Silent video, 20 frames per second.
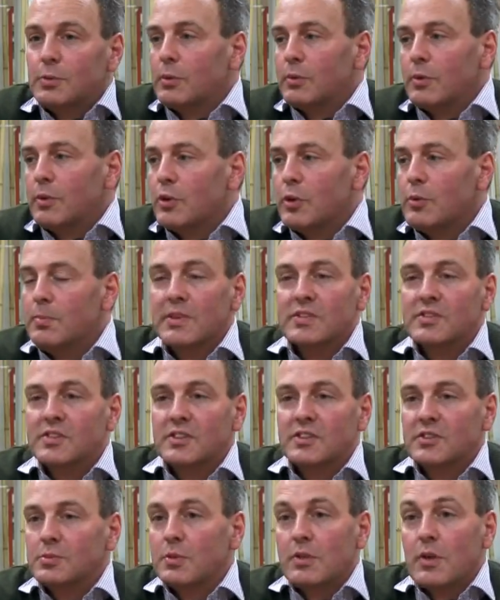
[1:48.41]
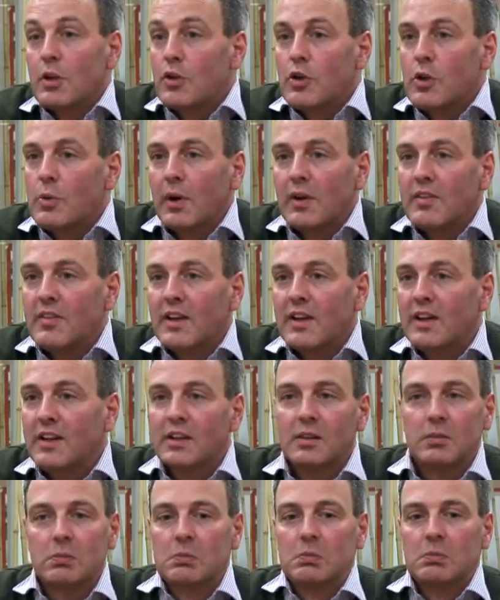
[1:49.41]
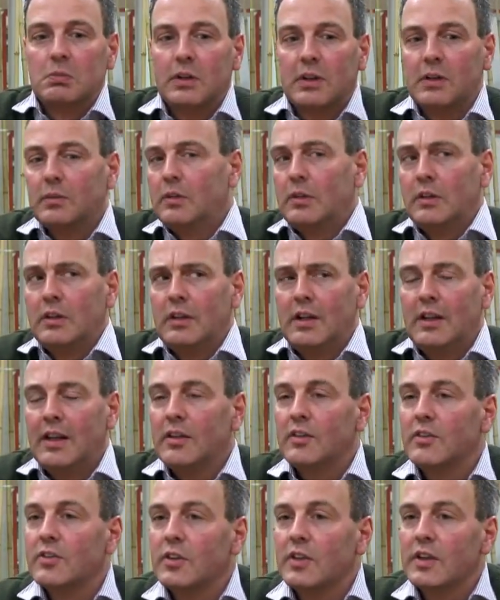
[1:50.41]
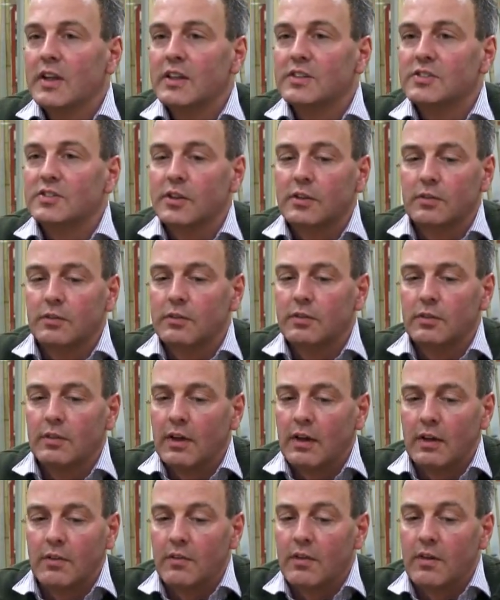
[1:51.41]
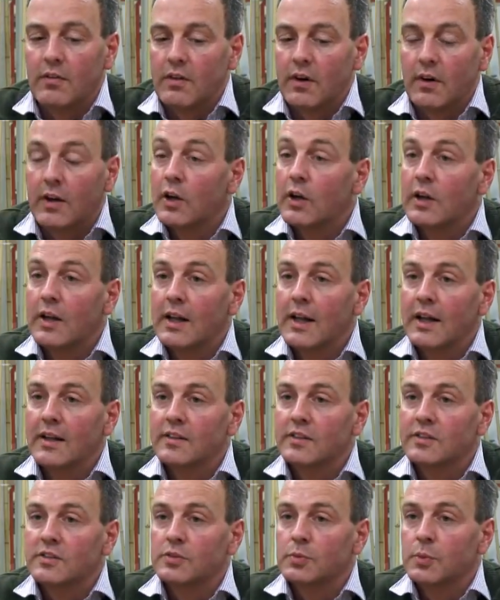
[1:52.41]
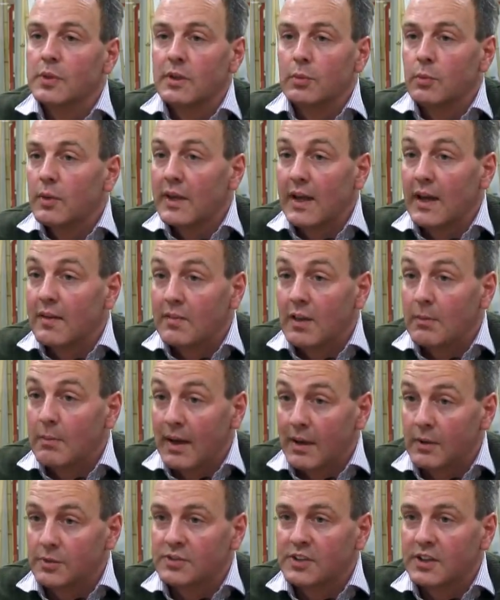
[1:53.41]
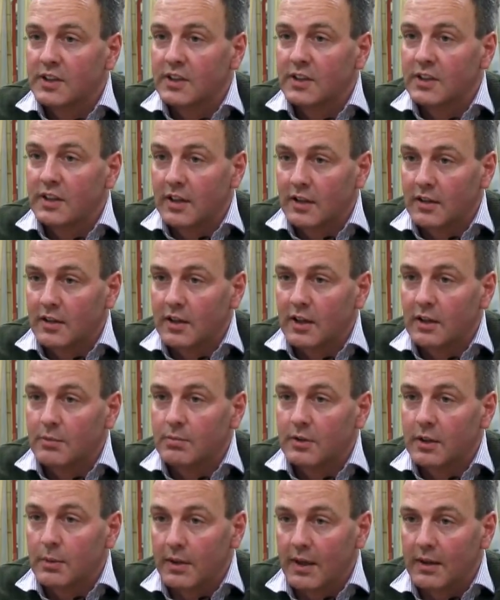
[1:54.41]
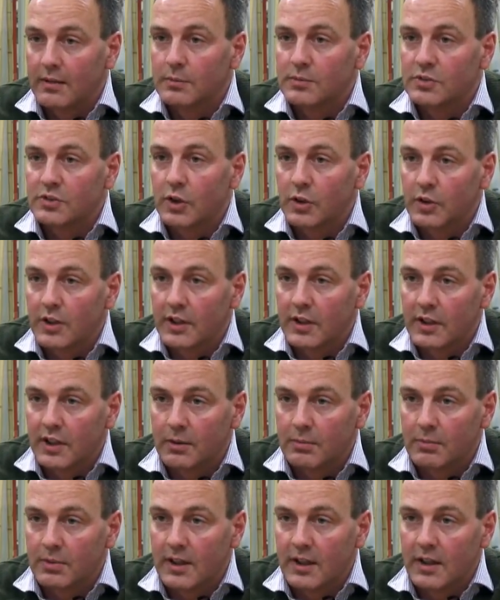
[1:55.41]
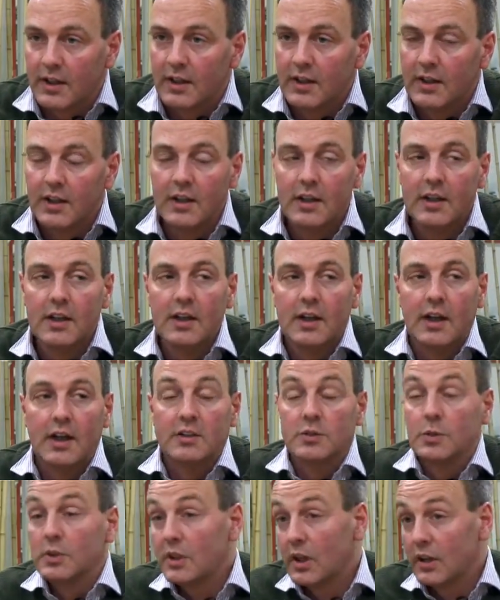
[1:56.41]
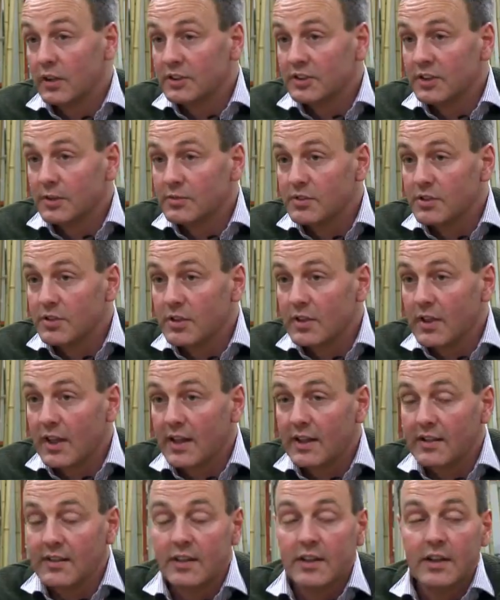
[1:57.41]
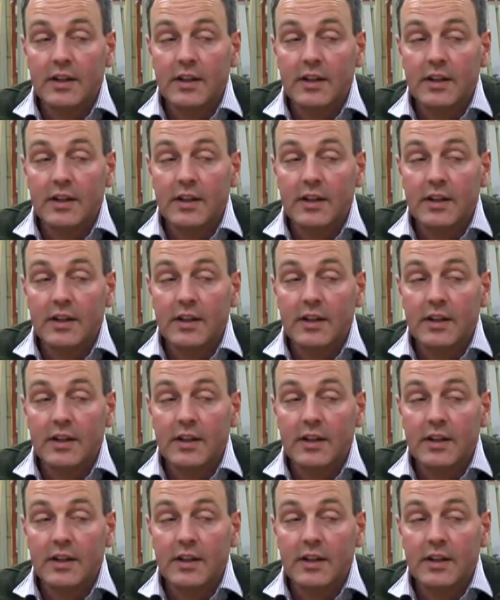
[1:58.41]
We were a new business with a new idea. You're going to lend through this. So the very early lenders, we gave them equity in the company. We gave them stock in a company to encourage them to do that.